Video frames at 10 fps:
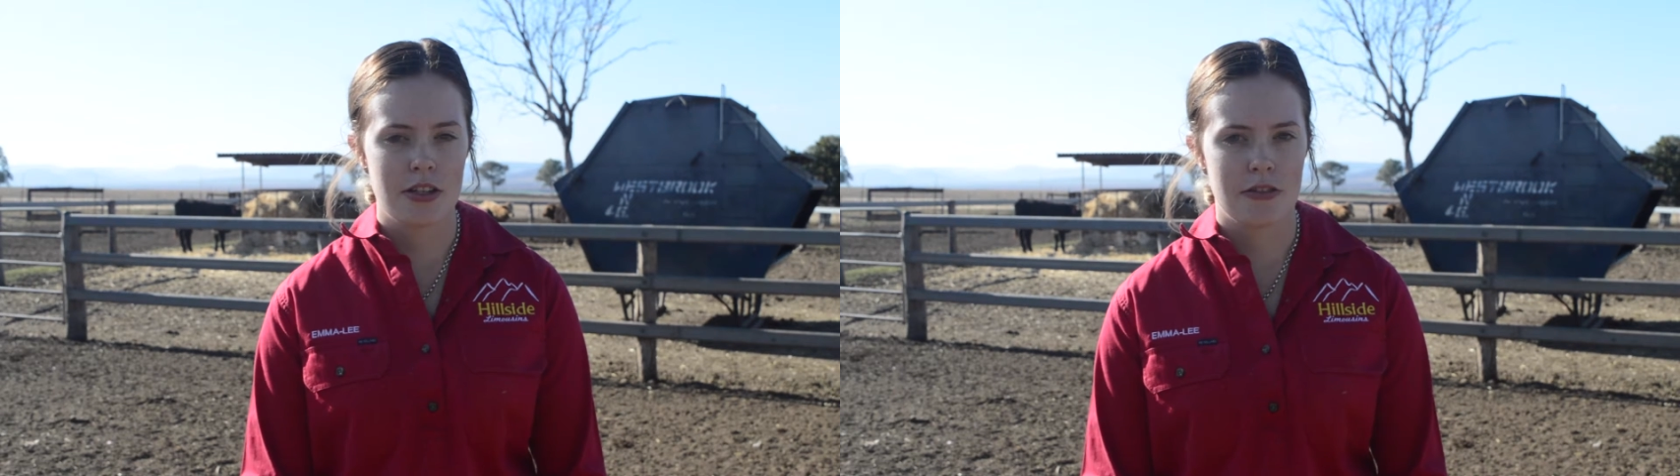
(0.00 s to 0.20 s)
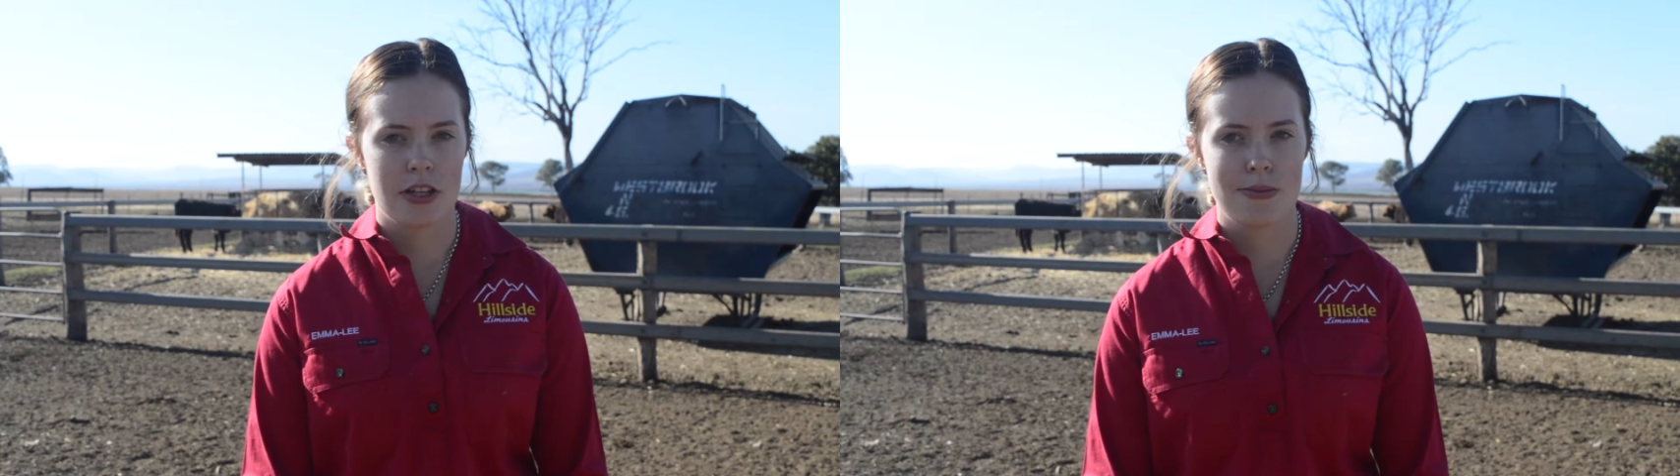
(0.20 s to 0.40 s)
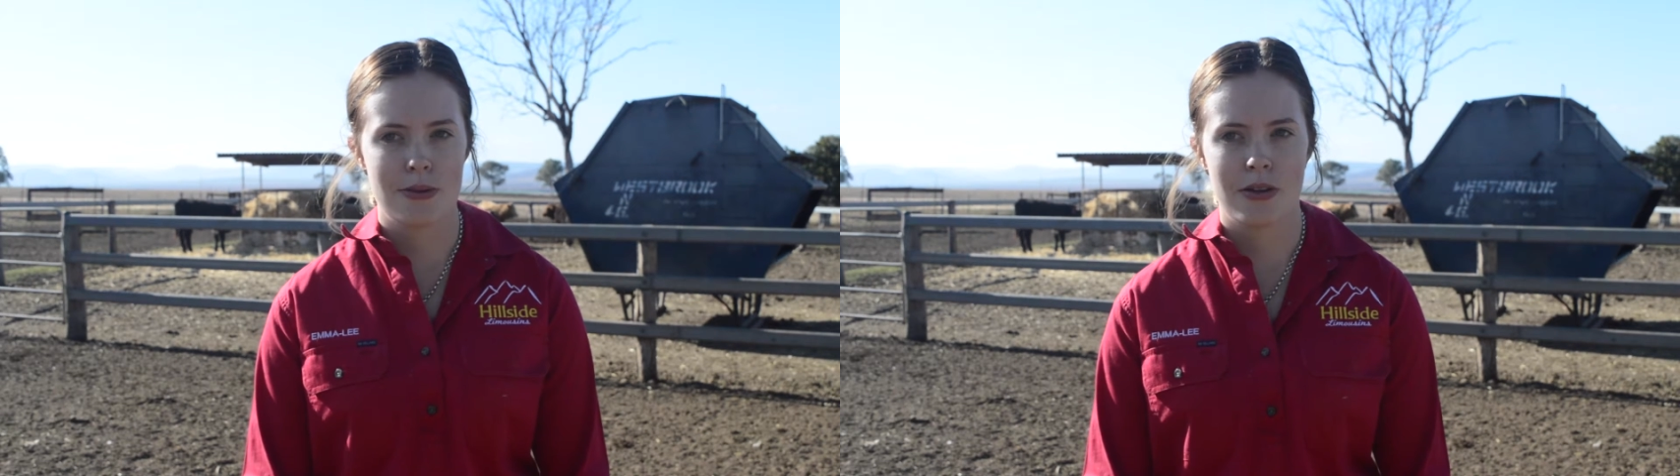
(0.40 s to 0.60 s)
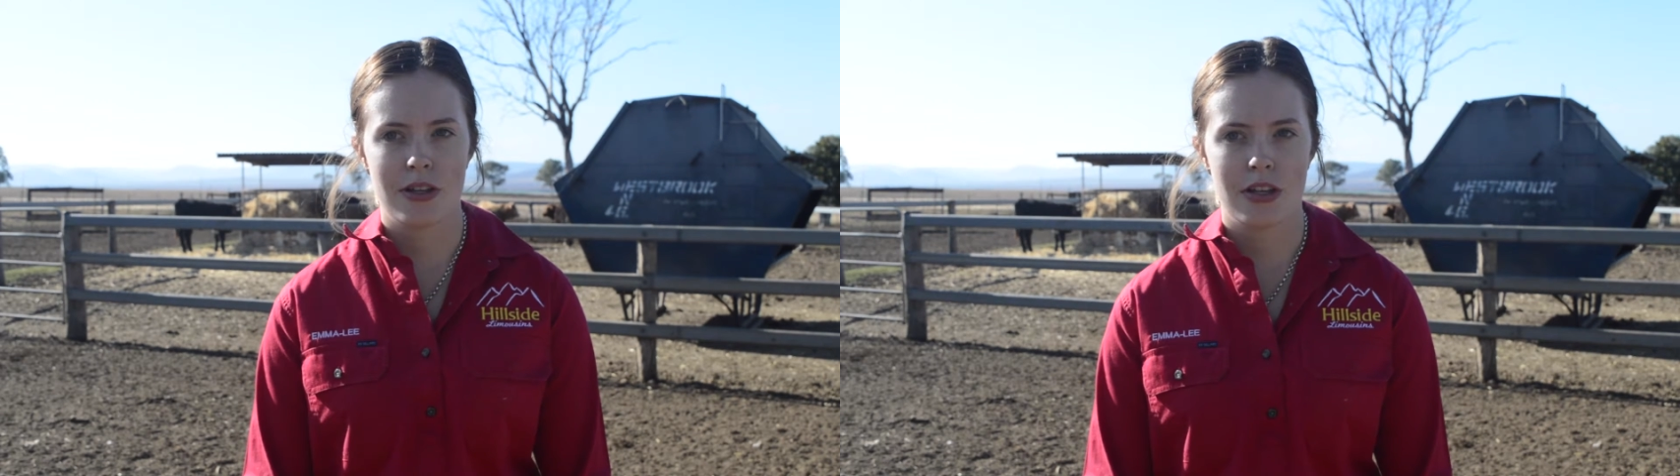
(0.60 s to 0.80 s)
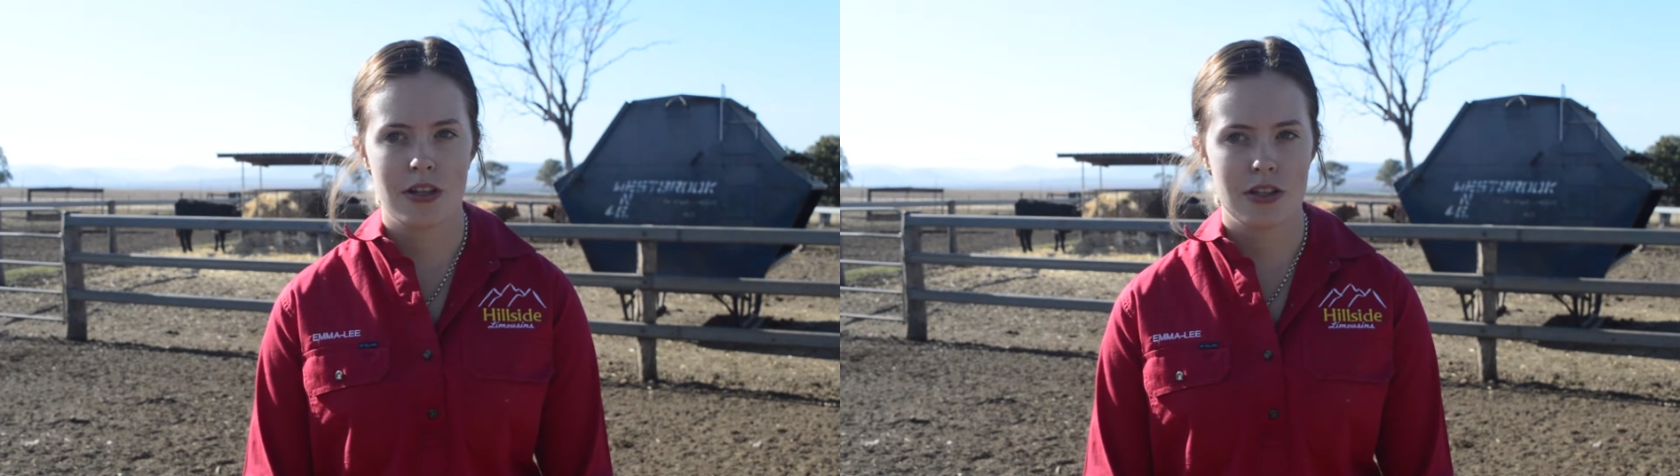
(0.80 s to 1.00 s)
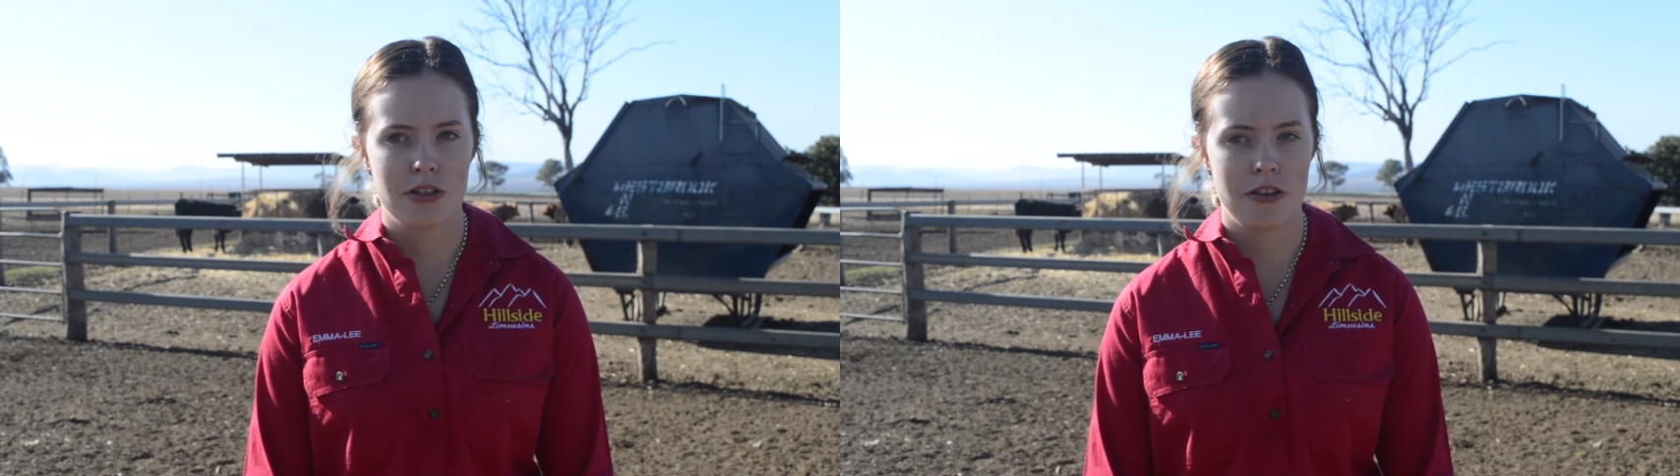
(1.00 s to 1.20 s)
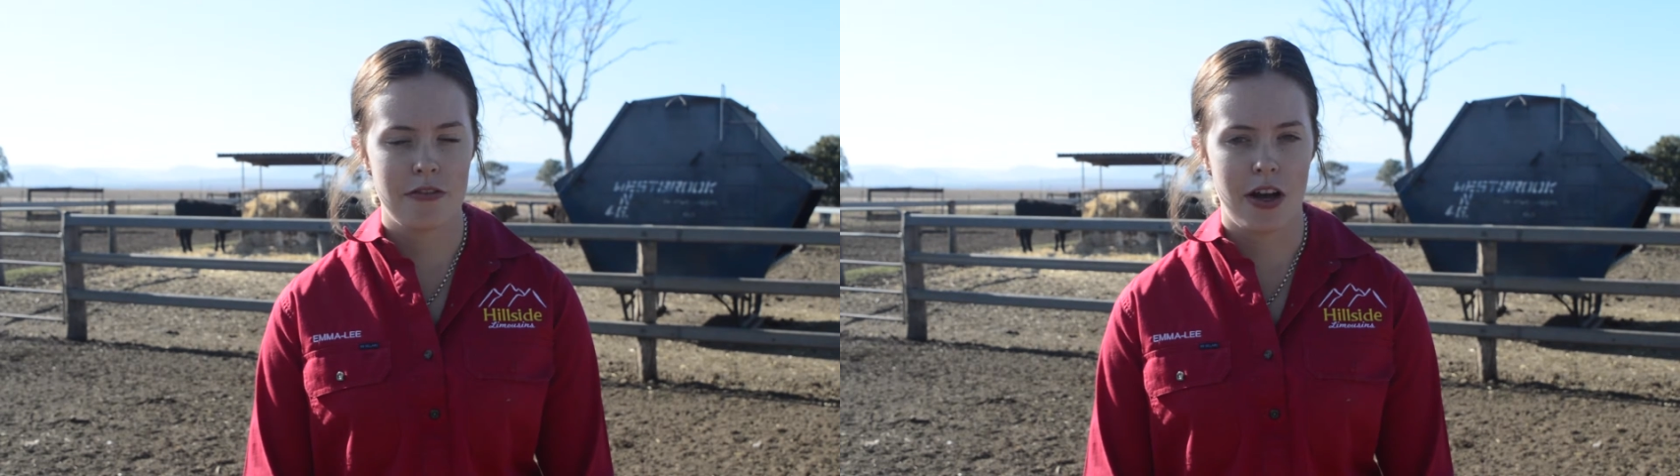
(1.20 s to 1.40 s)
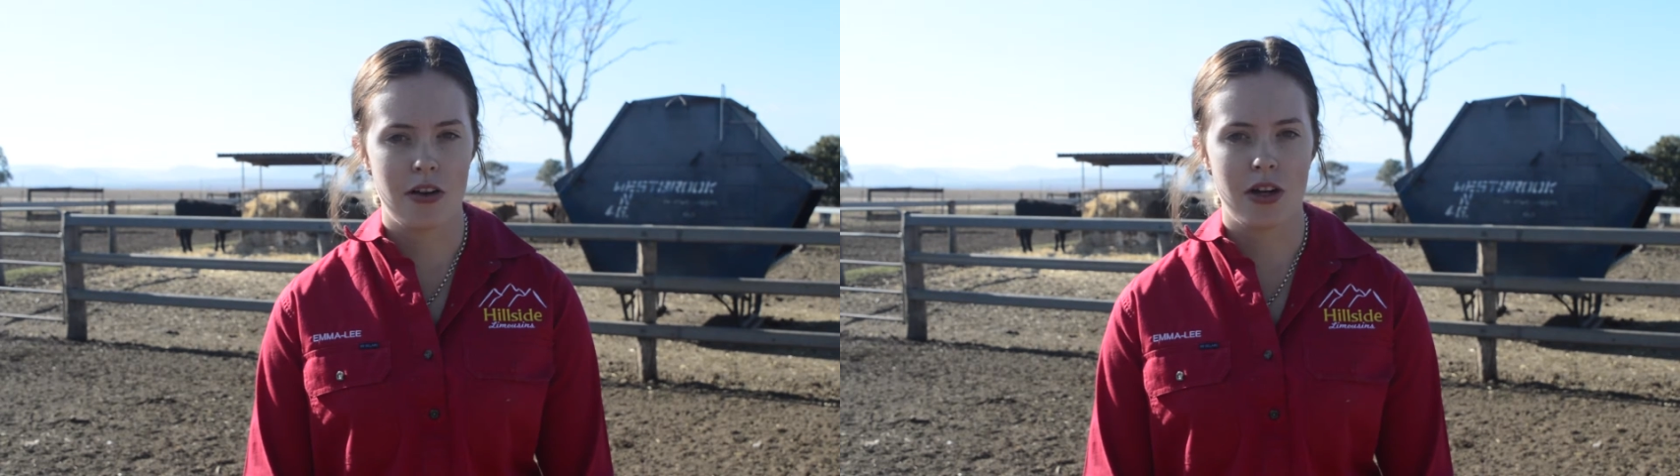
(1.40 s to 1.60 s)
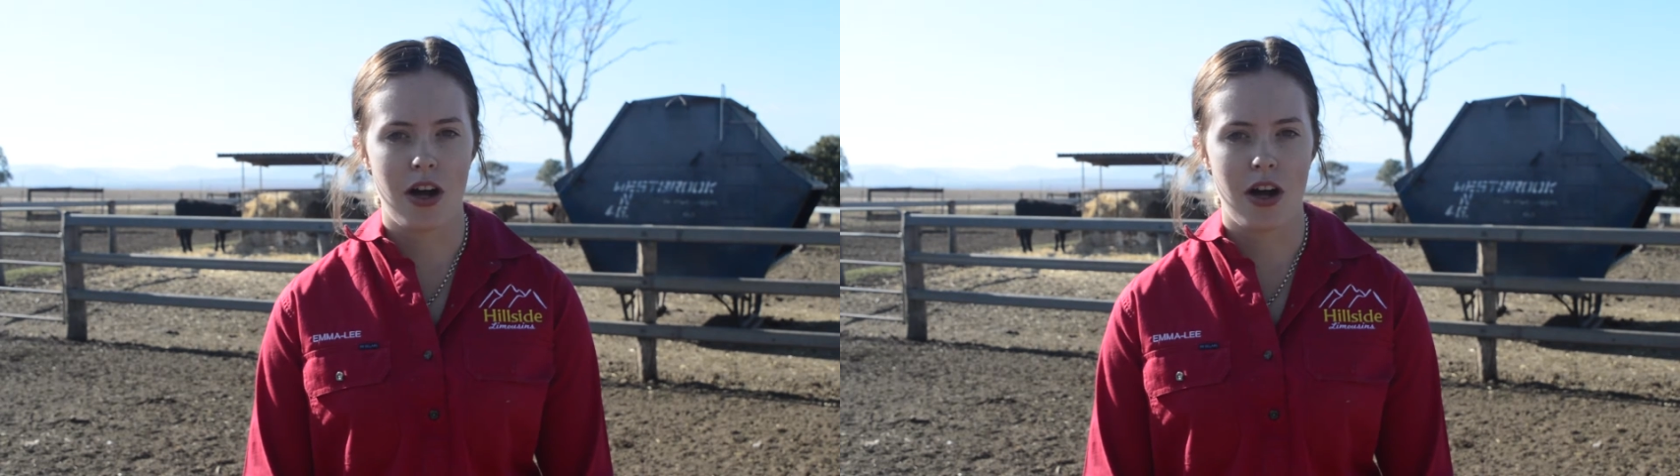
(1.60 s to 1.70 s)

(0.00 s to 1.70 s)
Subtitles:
difference between the initial and final